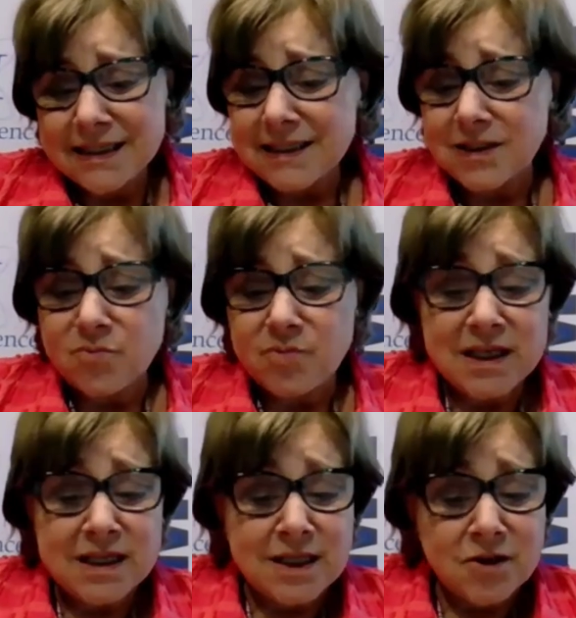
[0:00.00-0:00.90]
in the
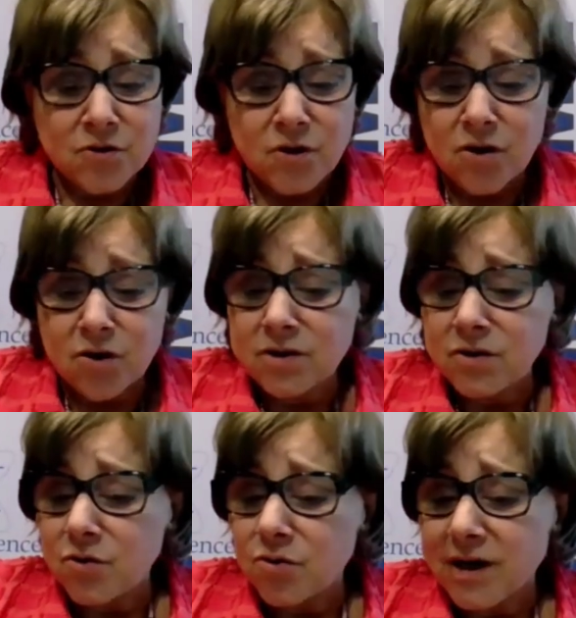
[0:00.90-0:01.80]
beginning or
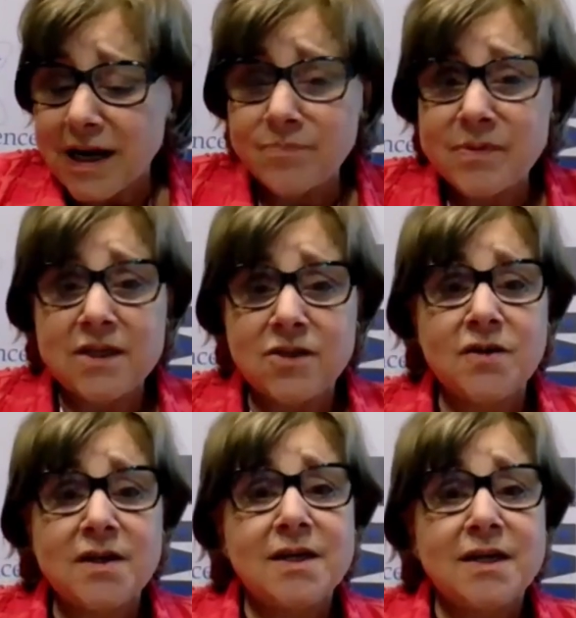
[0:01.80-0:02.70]
on your
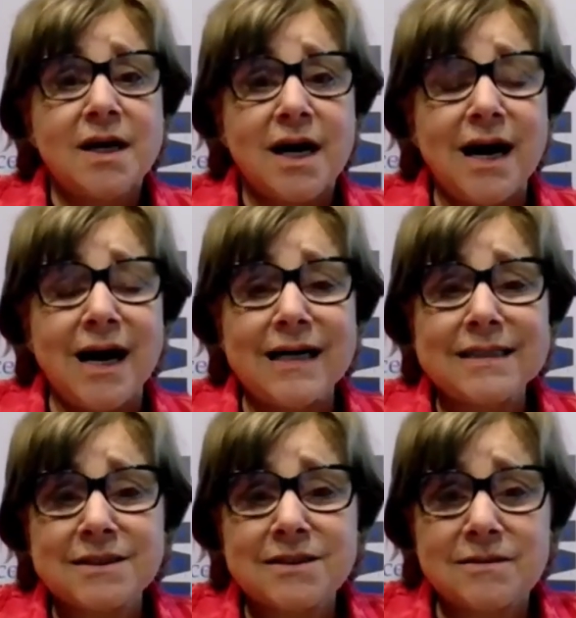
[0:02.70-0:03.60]
application,
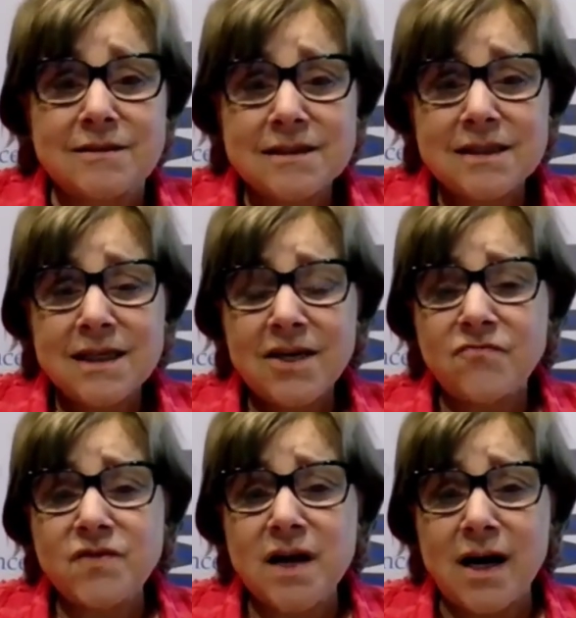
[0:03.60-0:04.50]
I
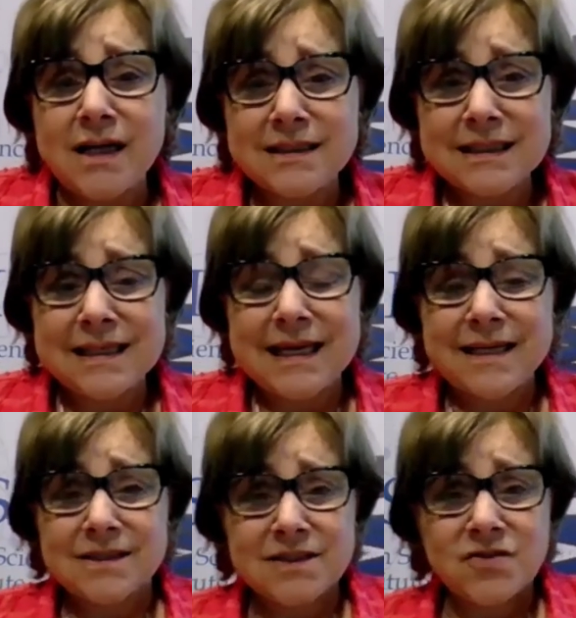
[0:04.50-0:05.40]
have not
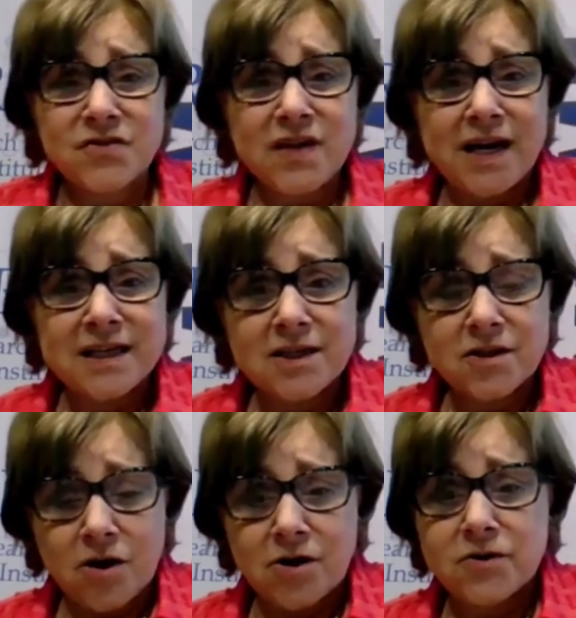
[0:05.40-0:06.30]
yet
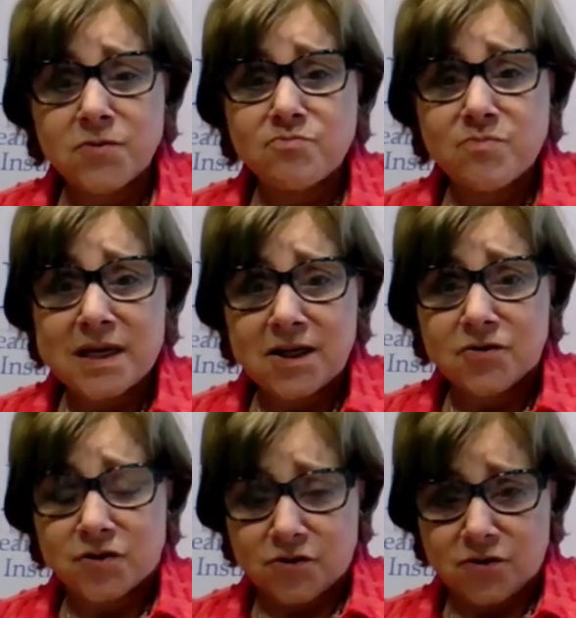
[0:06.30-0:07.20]
decided on a
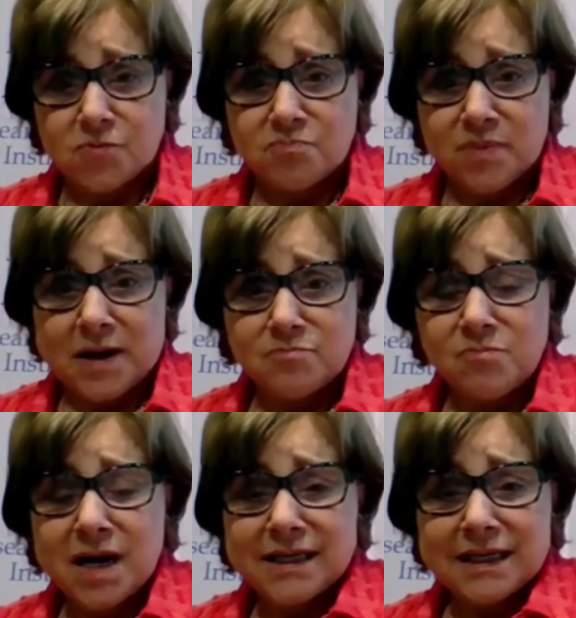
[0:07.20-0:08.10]
major, but
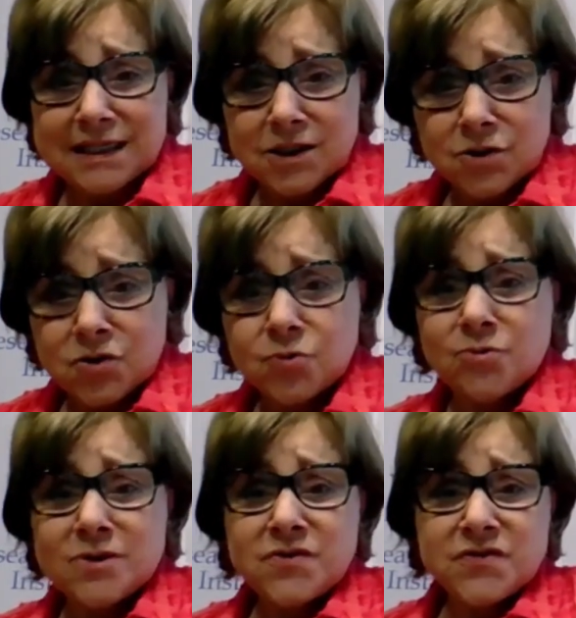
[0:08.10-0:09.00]
my
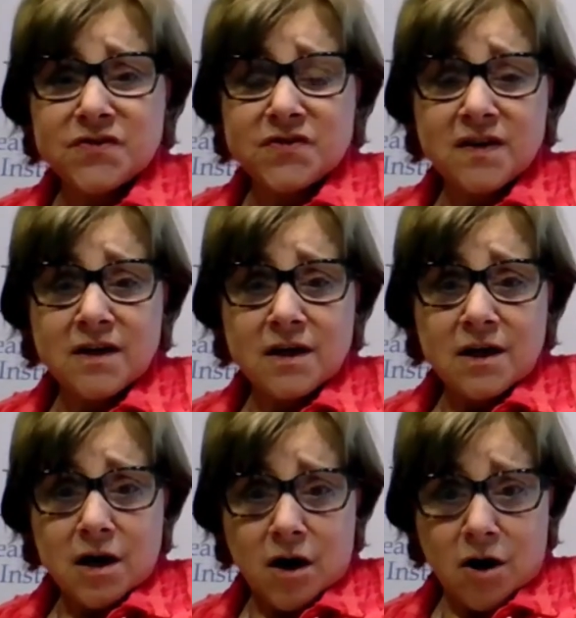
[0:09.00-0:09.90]
interests
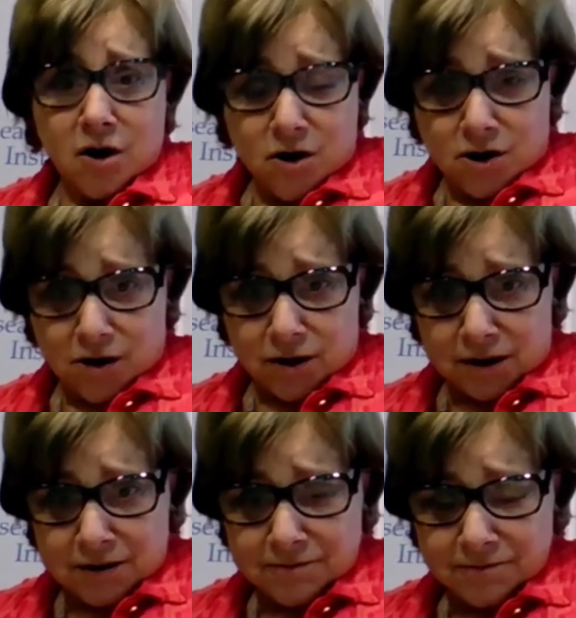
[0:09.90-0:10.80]

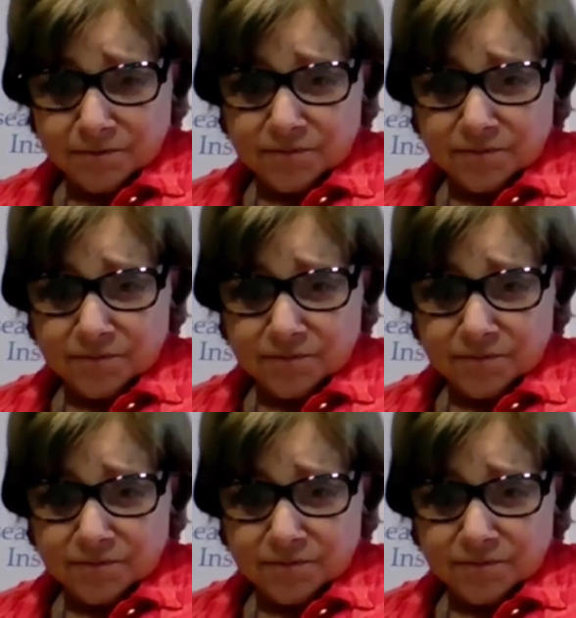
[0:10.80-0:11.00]
are